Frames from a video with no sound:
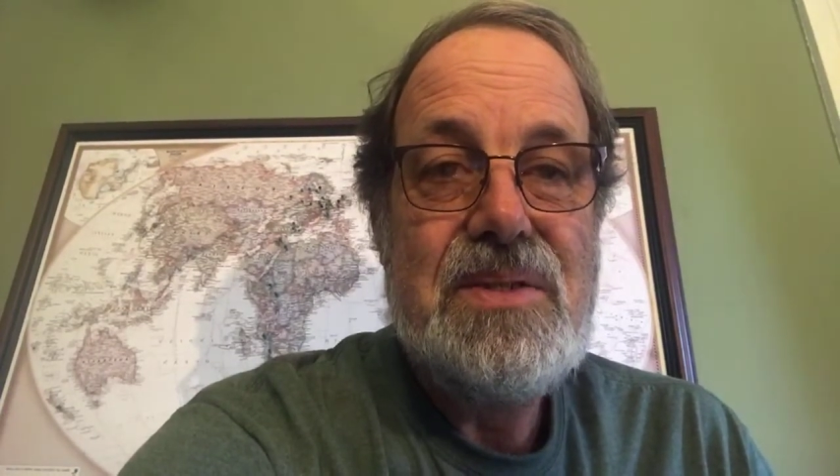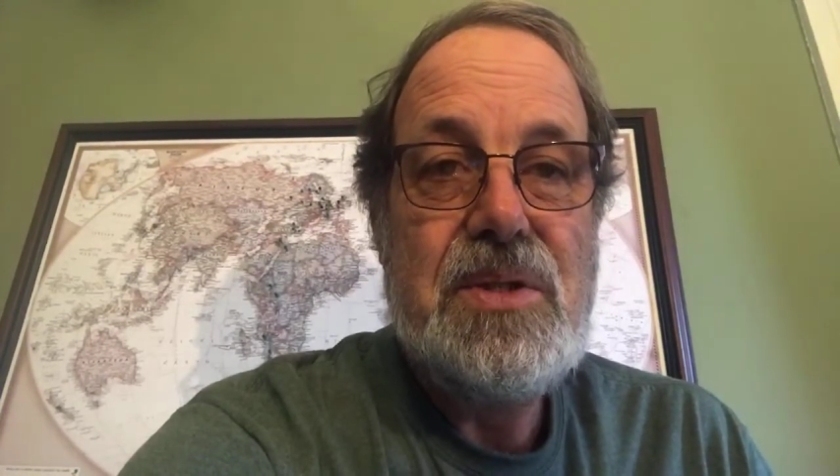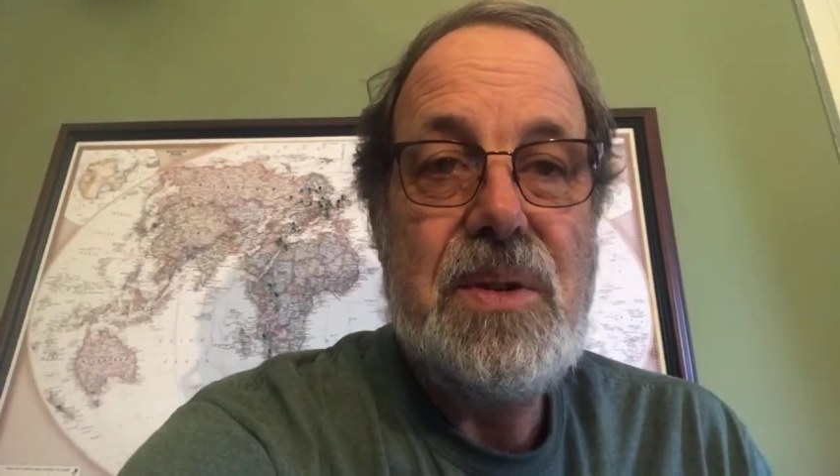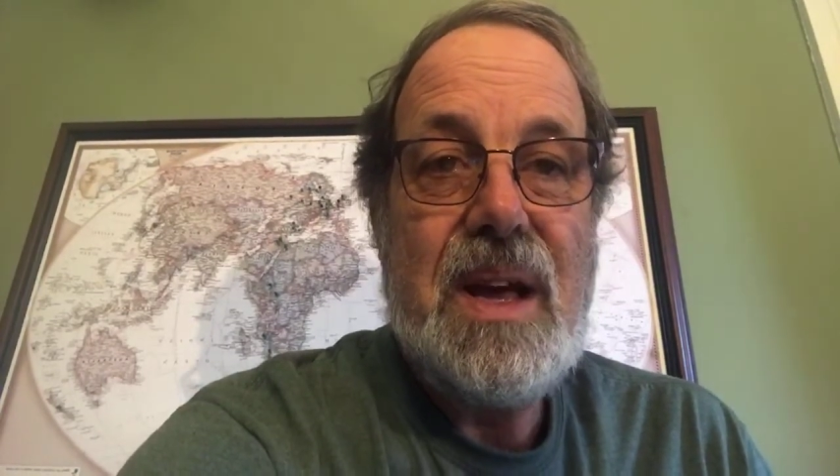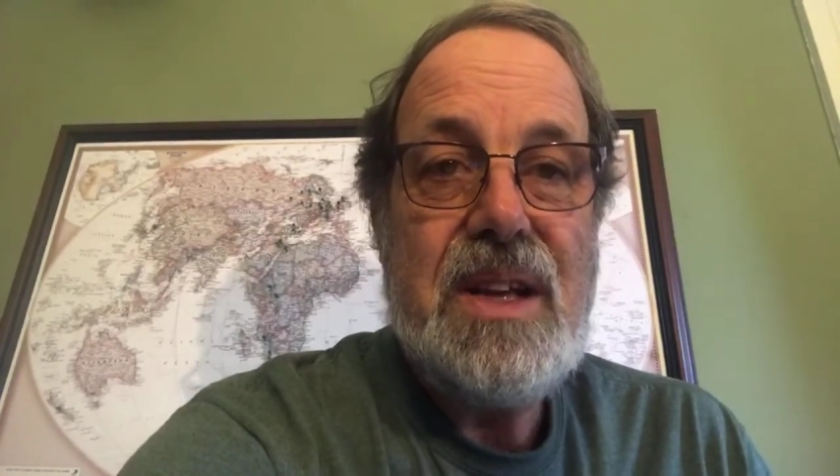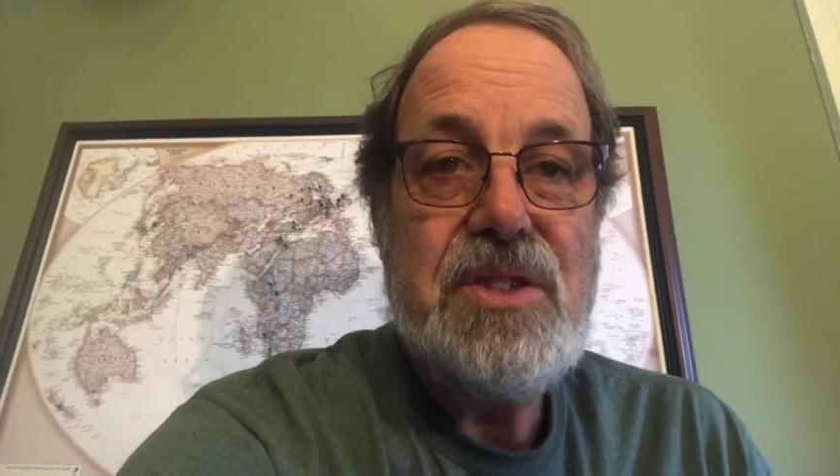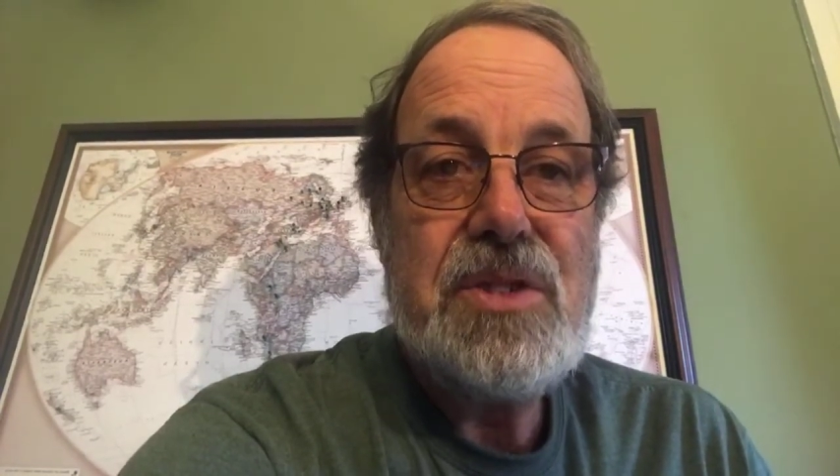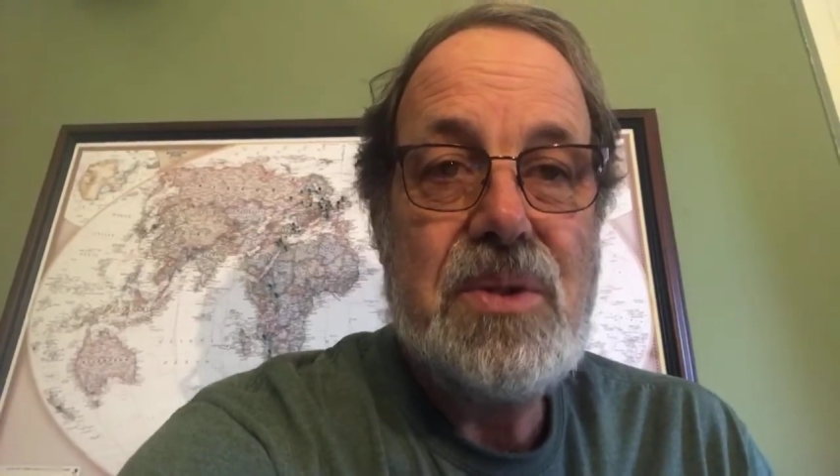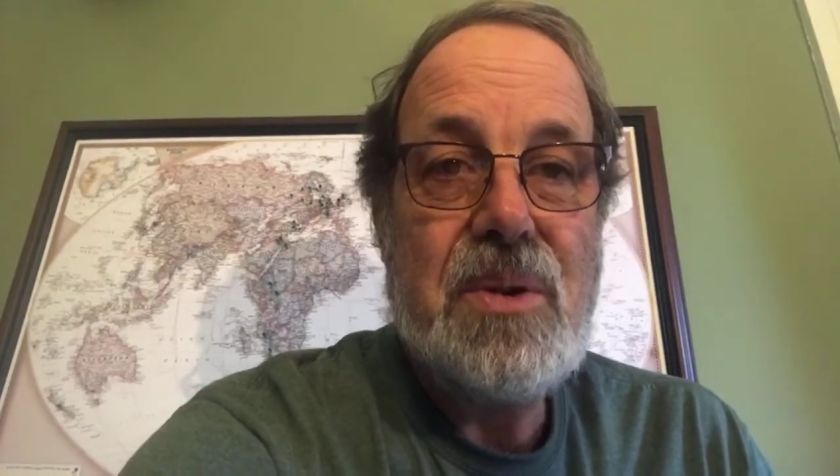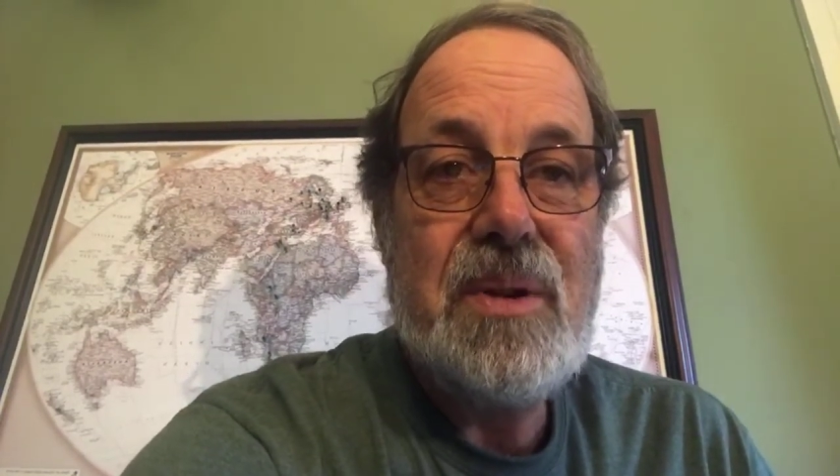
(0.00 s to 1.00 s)
today's
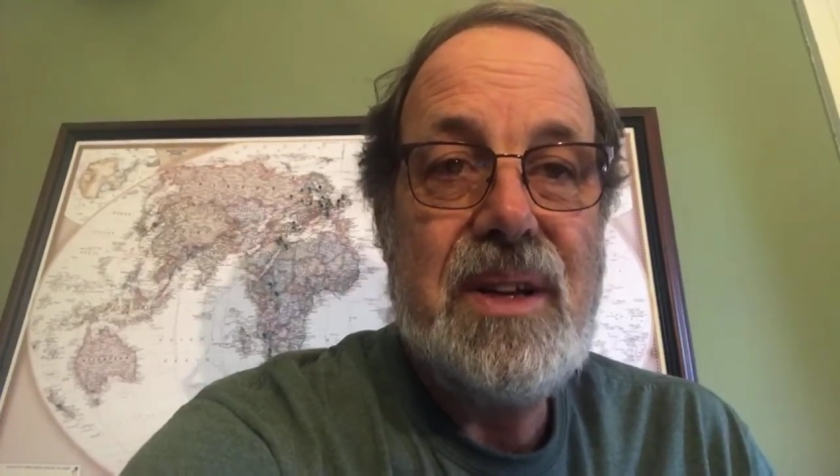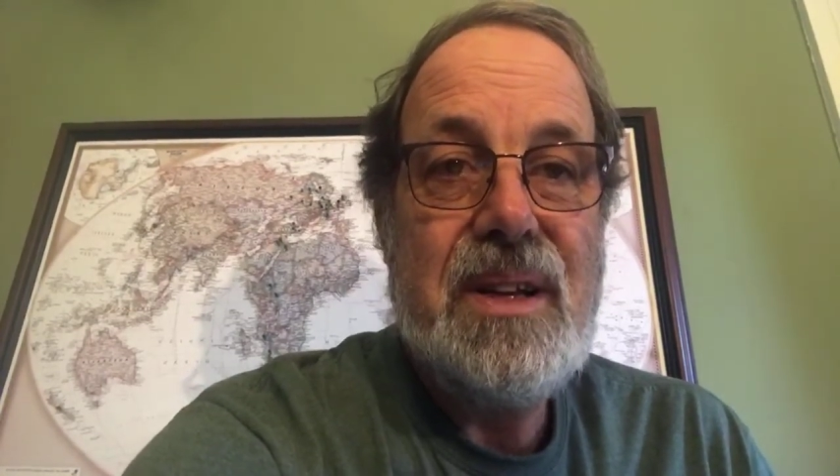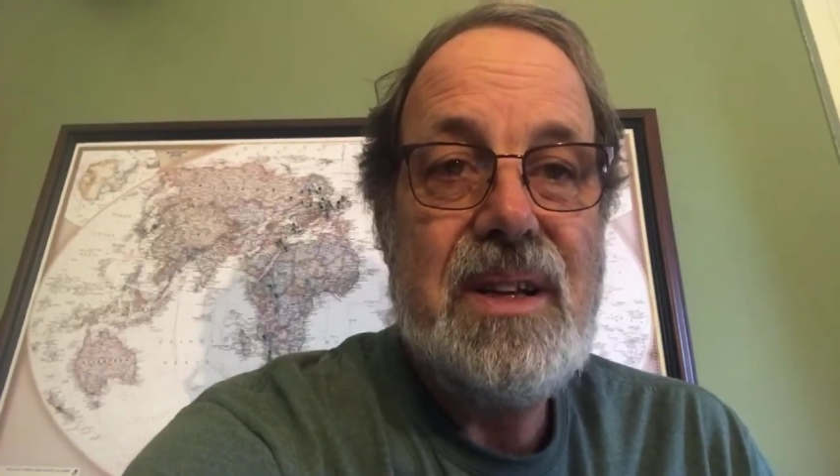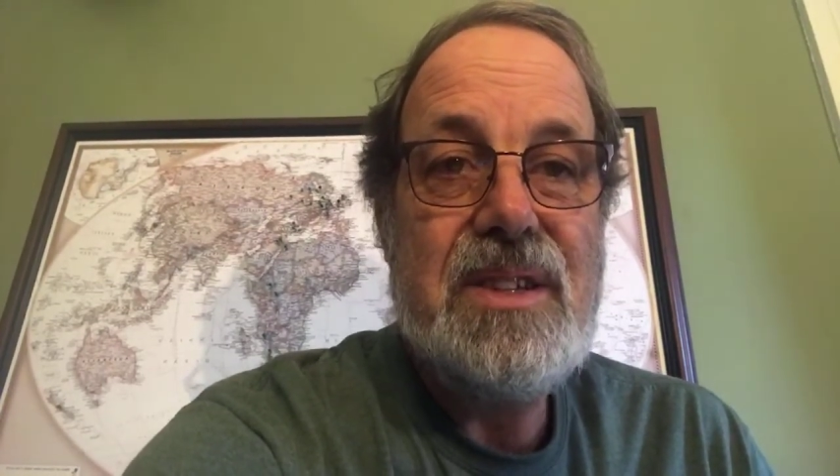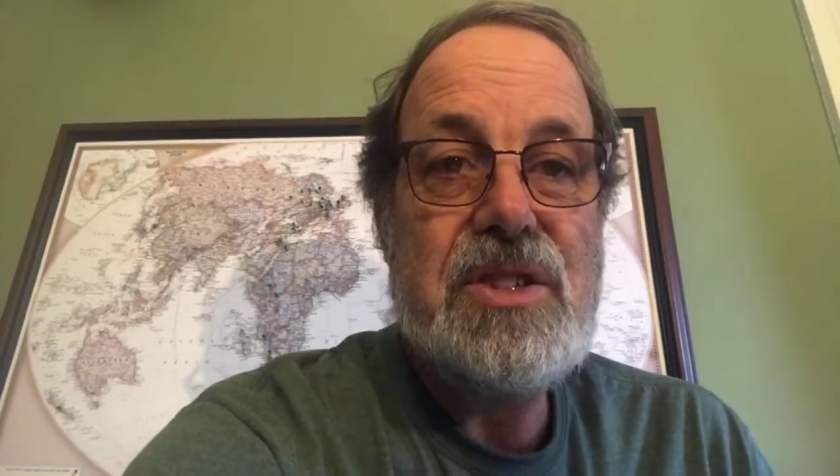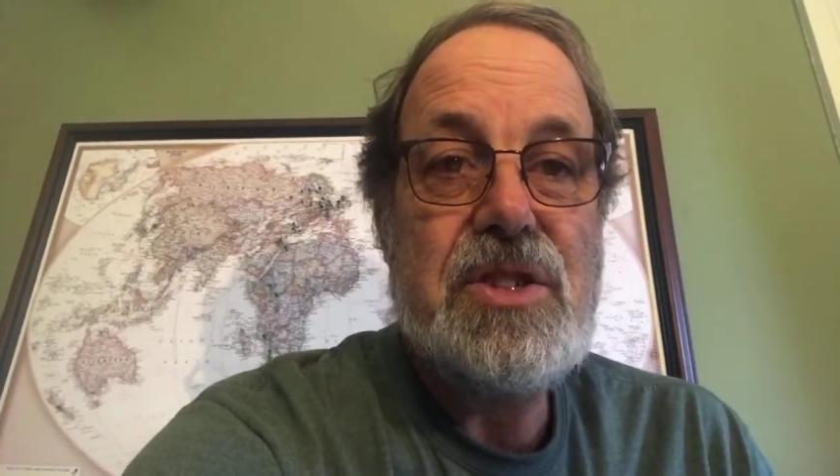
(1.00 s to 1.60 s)
story is